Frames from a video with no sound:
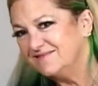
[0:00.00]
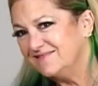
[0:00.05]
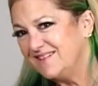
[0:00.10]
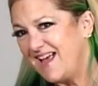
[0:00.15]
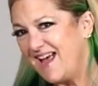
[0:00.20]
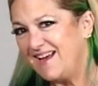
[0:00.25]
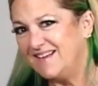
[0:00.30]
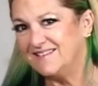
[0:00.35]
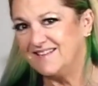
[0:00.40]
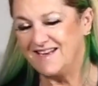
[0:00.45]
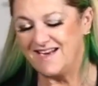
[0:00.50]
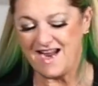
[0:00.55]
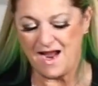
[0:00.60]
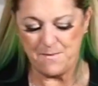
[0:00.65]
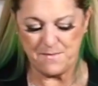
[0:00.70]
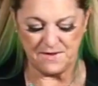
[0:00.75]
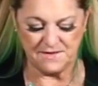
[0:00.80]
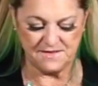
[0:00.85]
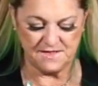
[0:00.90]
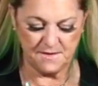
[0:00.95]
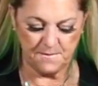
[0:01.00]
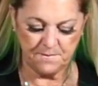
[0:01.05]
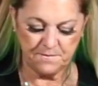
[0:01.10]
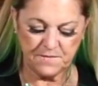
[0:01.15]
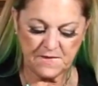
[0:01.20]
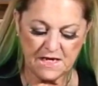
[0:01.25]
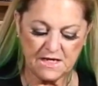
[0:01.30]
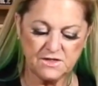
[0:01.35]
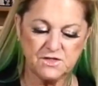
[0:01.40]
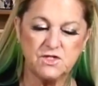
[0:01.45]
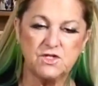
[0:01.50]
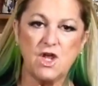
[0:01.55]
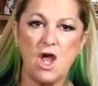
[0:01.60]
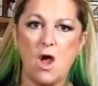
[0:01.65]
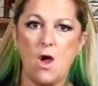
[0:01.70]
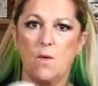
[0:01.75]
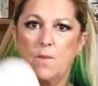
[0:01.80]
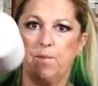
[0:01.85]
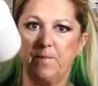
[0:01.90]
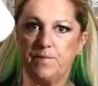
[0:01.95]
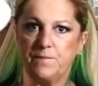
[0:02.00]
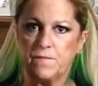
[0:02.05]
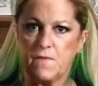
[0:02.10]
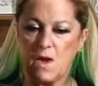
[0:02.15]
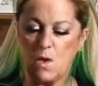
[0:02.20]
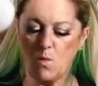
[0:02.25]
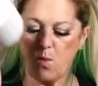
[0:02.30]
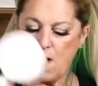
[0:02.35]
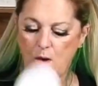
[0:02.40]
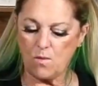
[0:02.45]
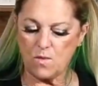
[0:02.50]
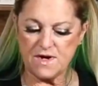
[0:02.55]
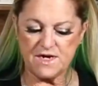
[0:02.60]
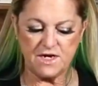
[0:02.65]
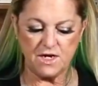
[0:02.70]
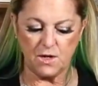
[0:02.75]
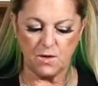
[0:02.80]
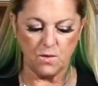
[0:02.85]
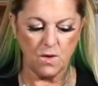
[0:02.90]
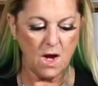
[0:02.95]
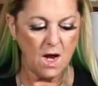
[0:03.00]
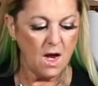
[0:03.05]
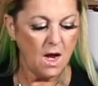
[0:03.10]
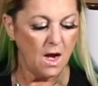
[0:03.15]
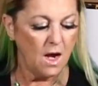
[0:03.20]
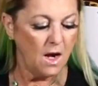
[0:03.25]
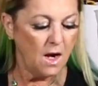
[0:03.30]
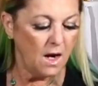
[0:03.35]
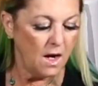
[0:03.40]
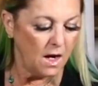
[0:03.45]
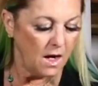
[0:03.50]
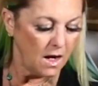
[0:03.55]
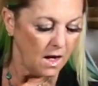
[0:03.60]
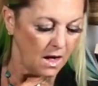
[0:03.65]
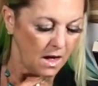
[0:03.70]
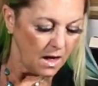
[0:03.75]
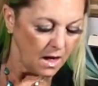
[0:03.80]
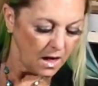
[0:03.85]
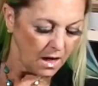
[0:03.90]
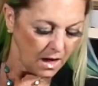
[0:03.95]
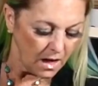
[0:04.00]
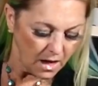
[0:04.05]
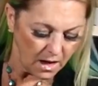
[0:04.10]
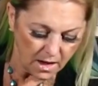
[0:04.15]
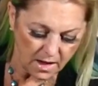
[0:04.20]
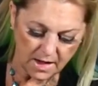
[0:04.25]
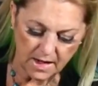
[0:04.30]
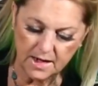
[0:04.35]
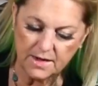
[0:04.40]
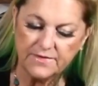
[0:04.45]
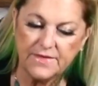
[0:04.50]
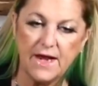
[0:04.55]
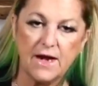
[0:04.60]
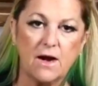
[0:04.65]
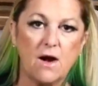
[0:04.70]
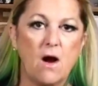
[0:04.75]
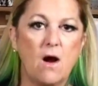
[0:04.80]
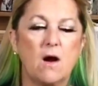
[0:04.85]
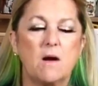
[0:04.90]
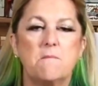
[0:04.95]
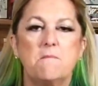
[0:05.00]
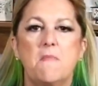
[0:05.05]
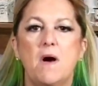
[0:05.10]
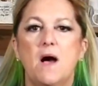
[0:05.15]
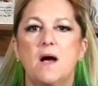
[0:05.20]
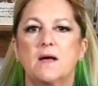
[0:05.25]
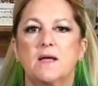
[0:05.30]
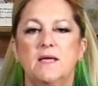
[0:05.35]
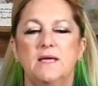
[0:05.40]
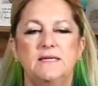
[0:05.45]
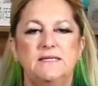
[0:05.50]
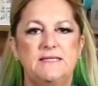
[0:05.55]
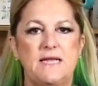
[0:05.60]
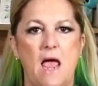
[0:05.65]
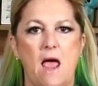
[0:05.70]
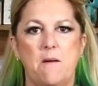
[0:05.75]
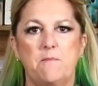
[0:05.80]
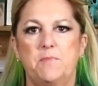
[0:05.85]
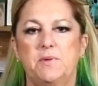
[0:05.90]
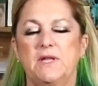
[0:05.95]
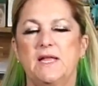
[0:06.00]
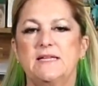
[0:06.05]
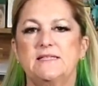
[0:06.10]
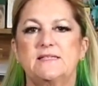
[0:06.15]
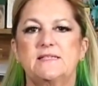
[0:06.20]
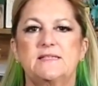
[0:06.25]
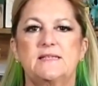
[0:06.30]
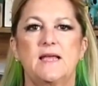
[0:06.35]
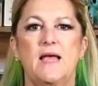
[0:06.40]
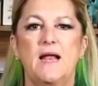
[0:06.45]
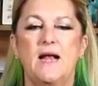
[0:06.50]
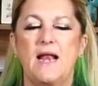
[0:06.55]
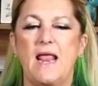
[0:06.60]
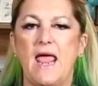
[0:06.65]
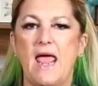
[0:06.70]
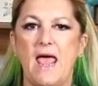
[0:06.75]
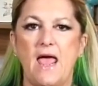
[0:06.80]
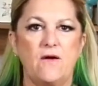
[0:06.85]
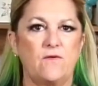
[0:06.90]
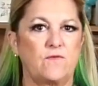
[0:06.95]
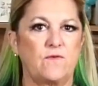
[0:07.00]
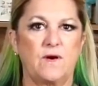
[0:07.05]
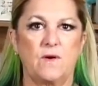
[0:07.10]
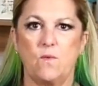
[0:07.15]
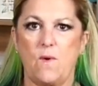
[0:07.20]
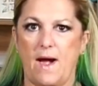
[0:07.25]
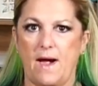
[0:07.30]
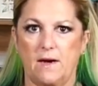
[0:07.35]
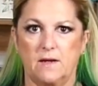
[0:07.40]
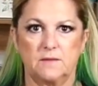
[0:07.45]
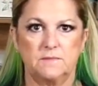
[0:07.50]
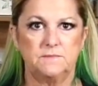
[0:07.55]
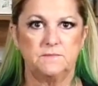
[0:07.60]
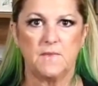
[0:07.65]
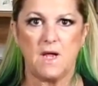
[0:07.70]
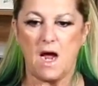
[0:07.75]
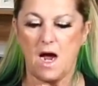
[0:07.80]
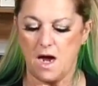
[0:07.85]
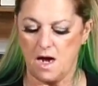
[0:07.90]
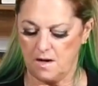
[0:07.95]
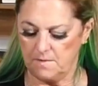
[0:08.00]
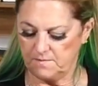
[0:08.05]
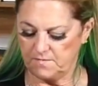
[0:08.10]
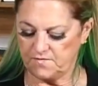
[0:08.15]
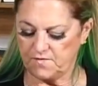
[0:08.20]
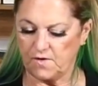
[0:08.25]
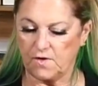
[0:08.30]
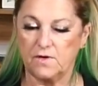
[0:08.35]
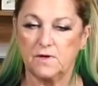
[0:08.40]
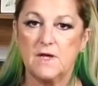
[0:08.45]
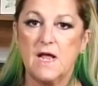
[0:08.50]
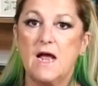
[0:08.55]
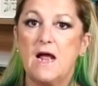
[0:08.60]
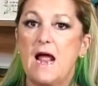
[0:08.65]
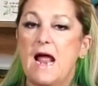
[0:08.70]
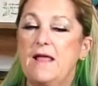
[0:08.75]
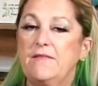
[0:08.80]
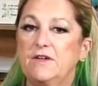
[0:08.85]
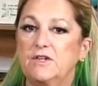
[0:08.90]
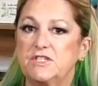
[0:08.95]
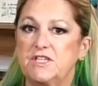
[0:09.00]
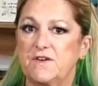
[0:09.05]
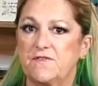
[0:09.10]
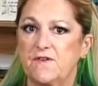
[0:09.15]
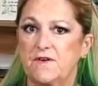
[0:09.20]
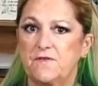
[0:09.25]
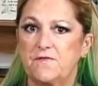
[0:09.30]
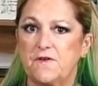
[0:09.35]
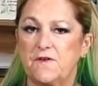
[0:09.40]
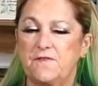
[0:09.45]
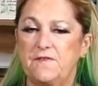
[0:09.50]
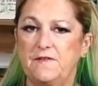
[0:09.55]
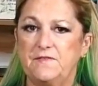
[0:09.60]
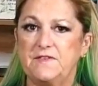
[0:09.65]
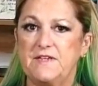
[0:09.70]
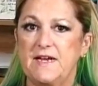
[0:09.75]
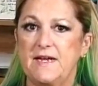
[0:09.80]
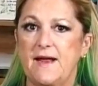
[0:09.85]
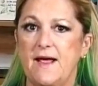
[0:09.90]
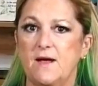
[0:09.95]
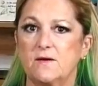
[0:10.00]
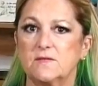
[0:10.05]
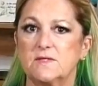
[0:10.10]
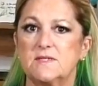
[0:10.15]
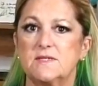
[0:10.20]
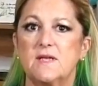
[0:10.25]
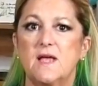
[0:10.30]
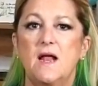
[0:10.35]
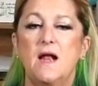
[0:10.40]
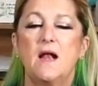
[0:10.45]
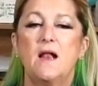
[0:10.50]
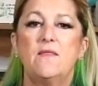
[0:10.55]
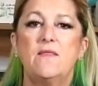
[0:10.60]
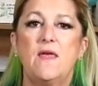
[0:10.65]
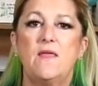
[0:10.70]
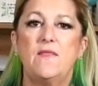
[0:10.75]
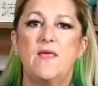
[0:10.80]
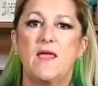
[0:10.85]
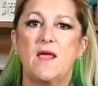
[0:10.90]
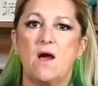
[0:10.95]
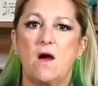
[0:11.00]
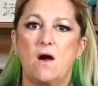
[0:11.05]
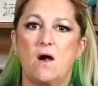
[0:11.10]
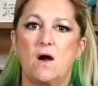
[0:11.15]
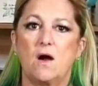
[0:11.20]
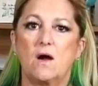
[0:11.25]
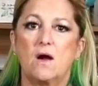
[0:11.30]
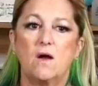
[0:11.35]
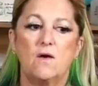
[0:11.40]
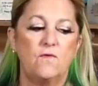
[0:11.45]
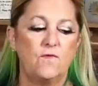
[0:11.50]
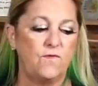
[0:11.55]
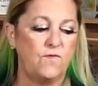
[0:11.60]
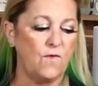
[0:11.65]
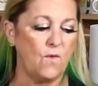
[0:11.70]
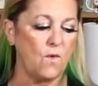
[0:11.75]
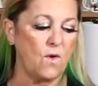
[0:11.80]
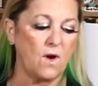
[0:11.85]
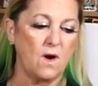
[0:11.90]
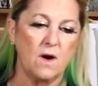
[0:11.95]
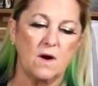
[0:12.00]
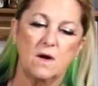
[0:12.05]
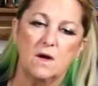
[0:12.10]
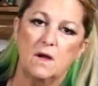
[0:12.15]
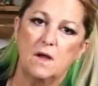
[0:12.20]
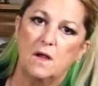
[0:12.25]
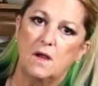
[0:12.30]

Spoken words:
Hey, it happens. So, what we do, there are mug templates everywhere. And they're different for 15 ounce than they are for